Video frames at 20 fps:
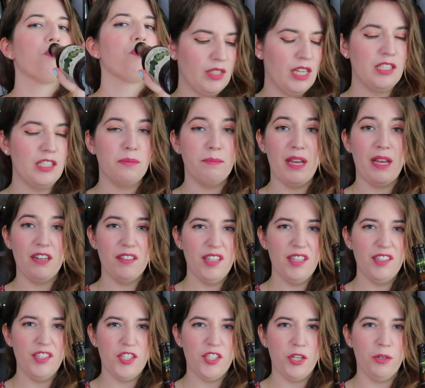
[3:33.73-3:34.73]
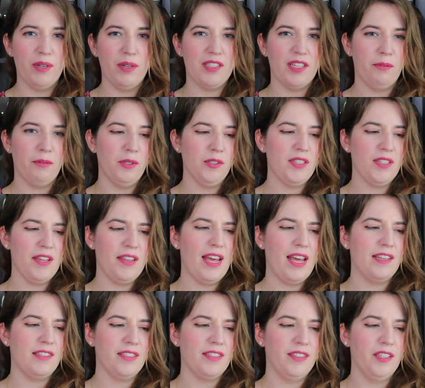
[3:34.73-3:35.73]
It's better than the Tooheys, I will say
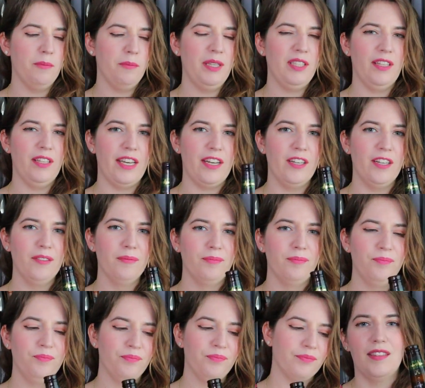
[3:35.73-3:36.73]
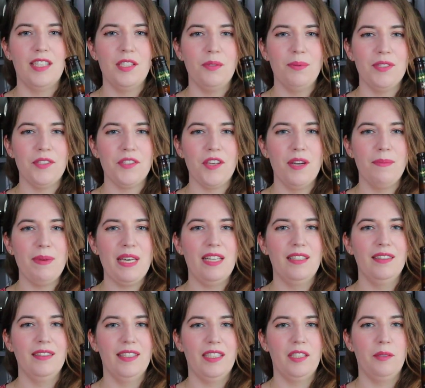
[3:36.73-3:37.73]
that. It's a little bit lighter. This one's going to be a
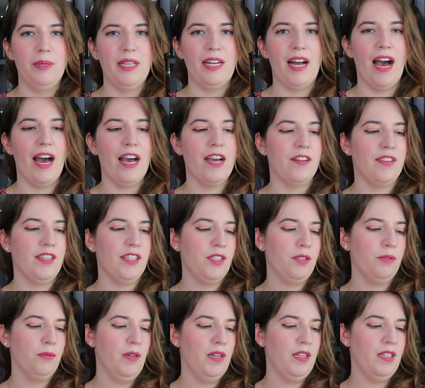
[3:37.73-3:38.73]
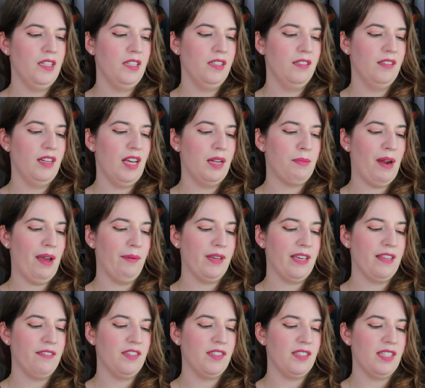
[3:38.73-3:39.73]
little bit higher. This one, I'd probably
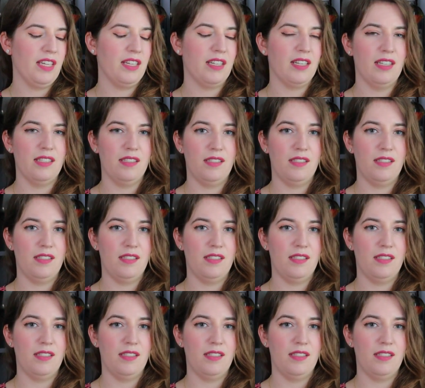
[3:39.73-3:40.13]
give this like a